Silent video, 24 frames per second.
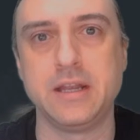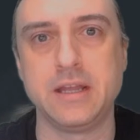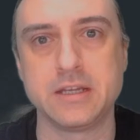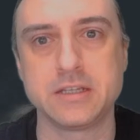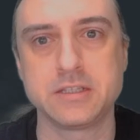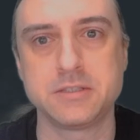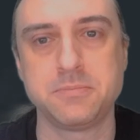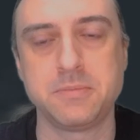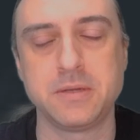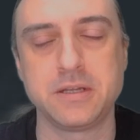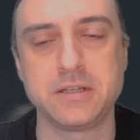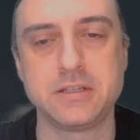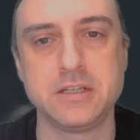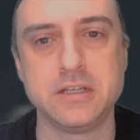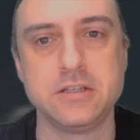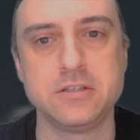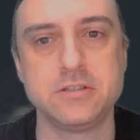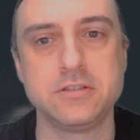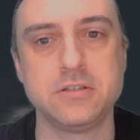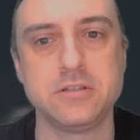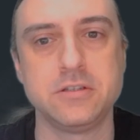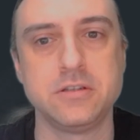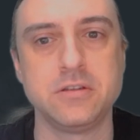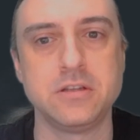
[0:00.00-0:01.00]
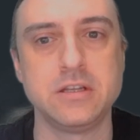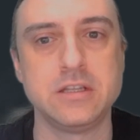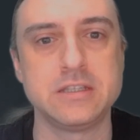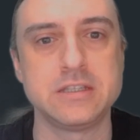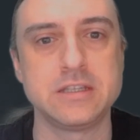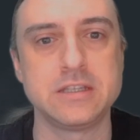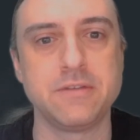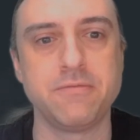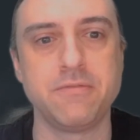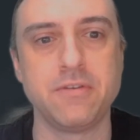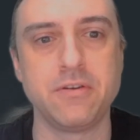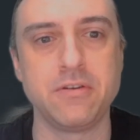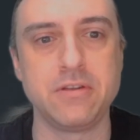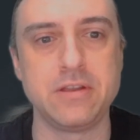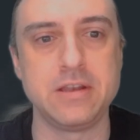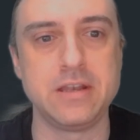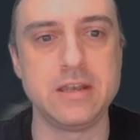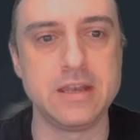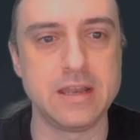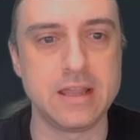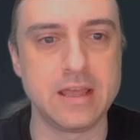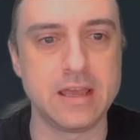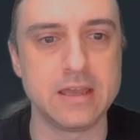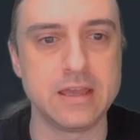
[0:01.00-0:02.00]
expectation. It's a very
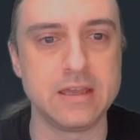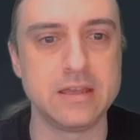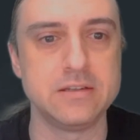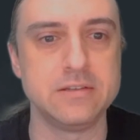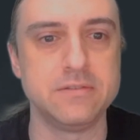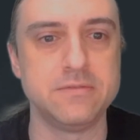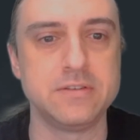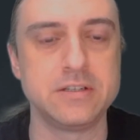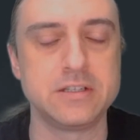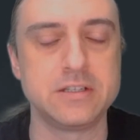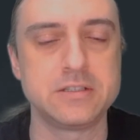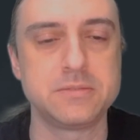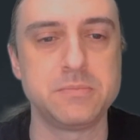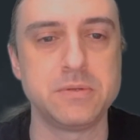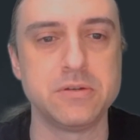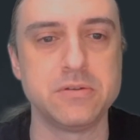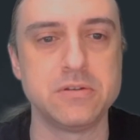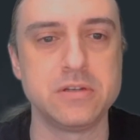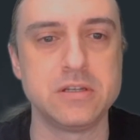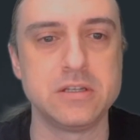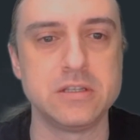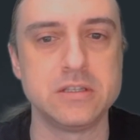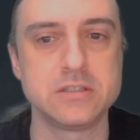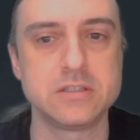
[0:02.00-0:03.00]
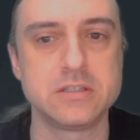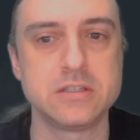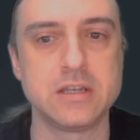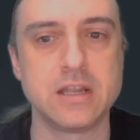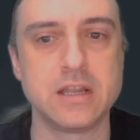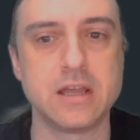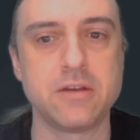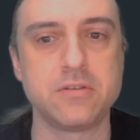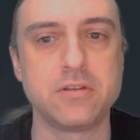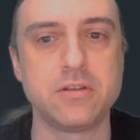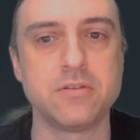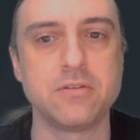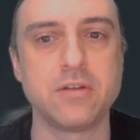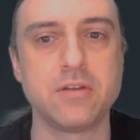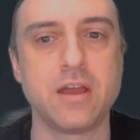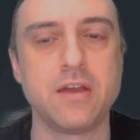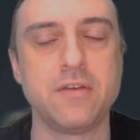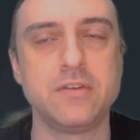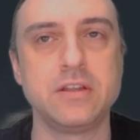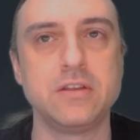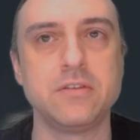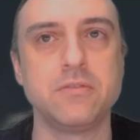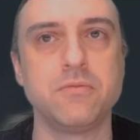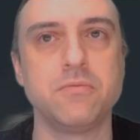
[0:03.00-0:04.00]
negative experience. Now you're
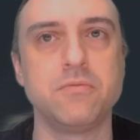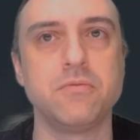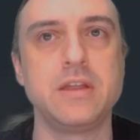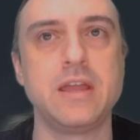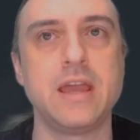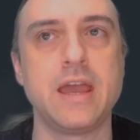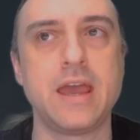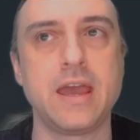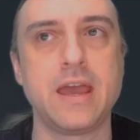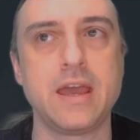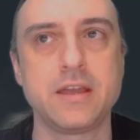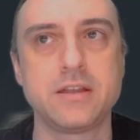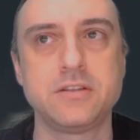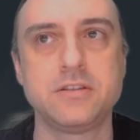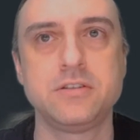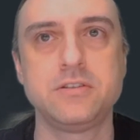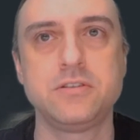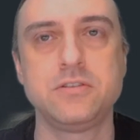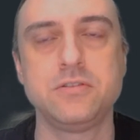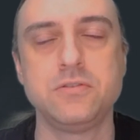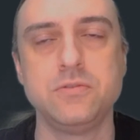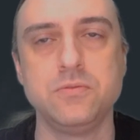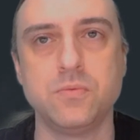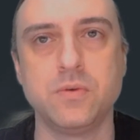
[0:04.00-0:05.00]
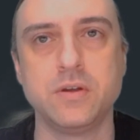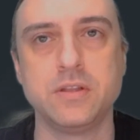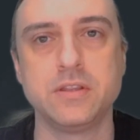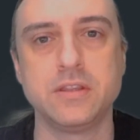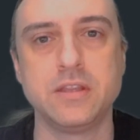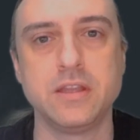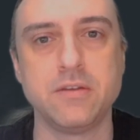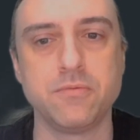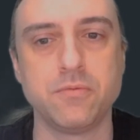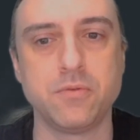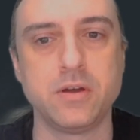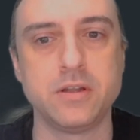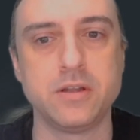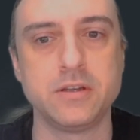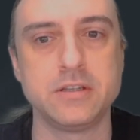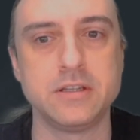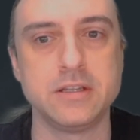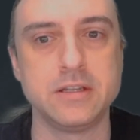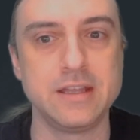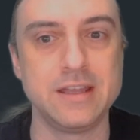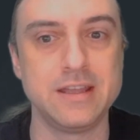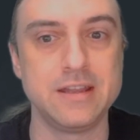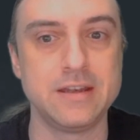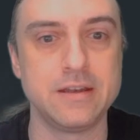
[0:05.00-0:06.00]
having to react to what they've
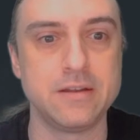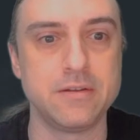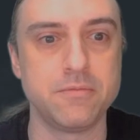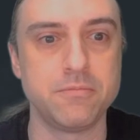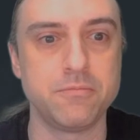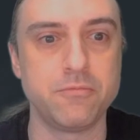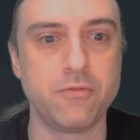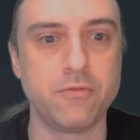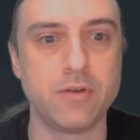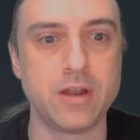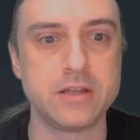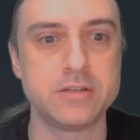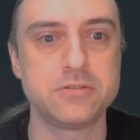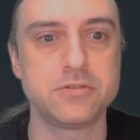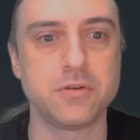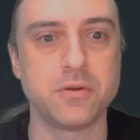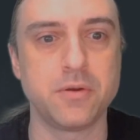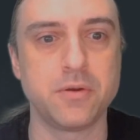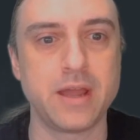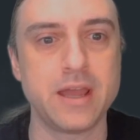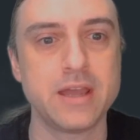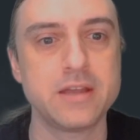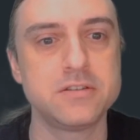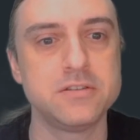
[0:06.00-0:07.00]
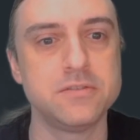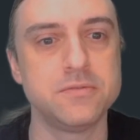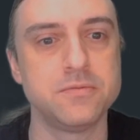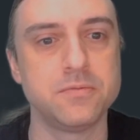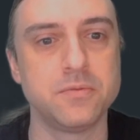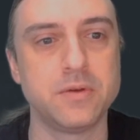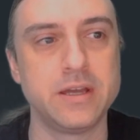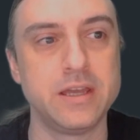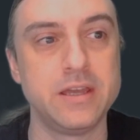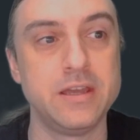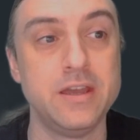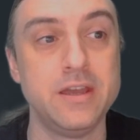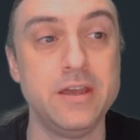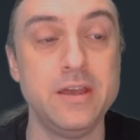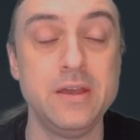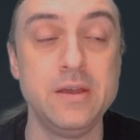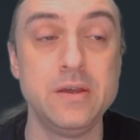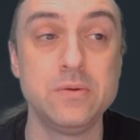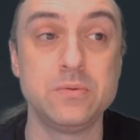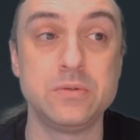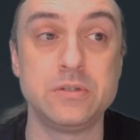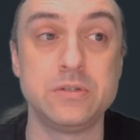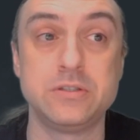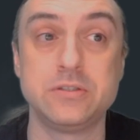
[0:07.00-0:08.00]
wanted in a retroactive way,
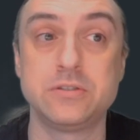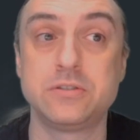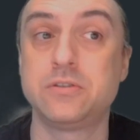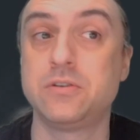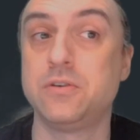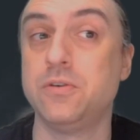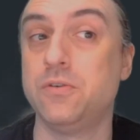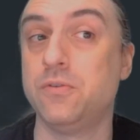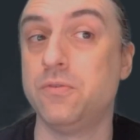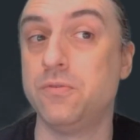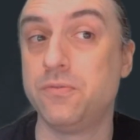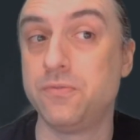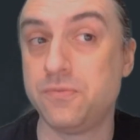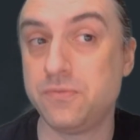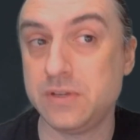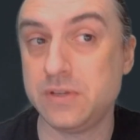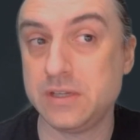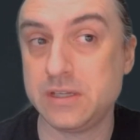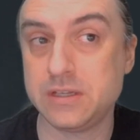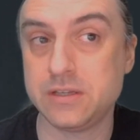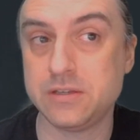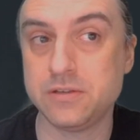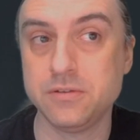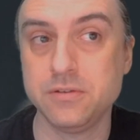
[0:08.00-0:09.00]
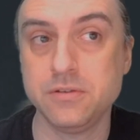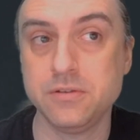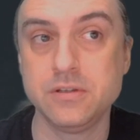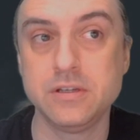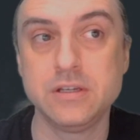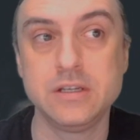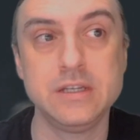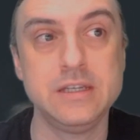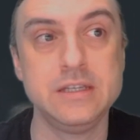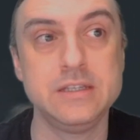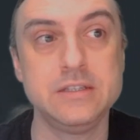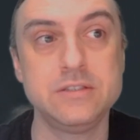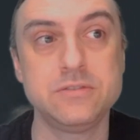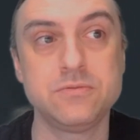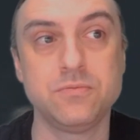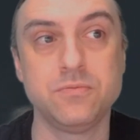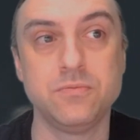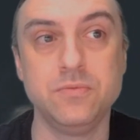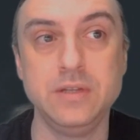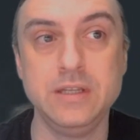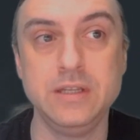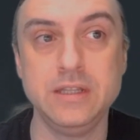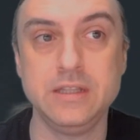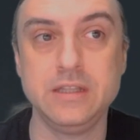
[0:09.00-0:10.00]
which, go figure, is
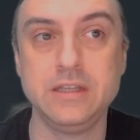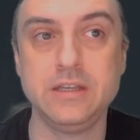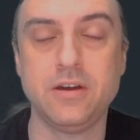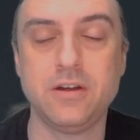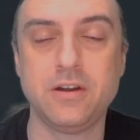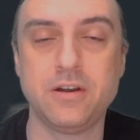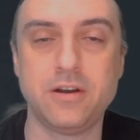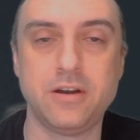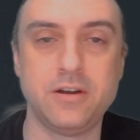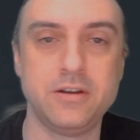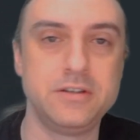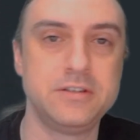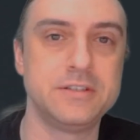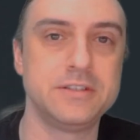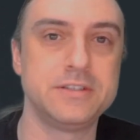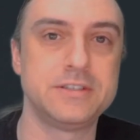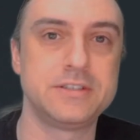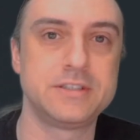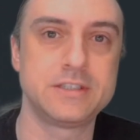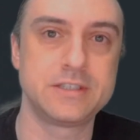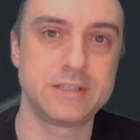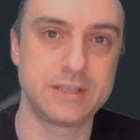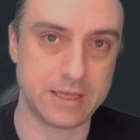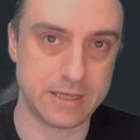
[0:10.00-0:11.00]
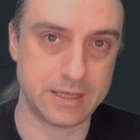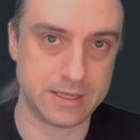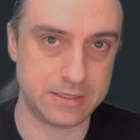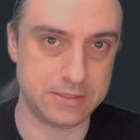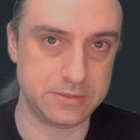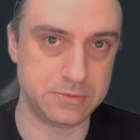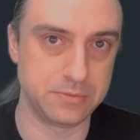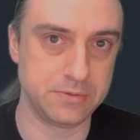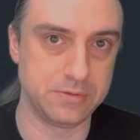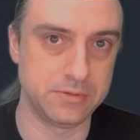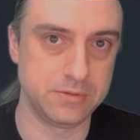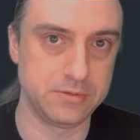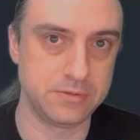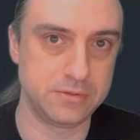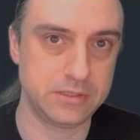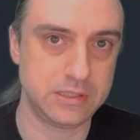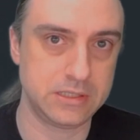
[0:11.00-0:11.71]
really hard to schedule.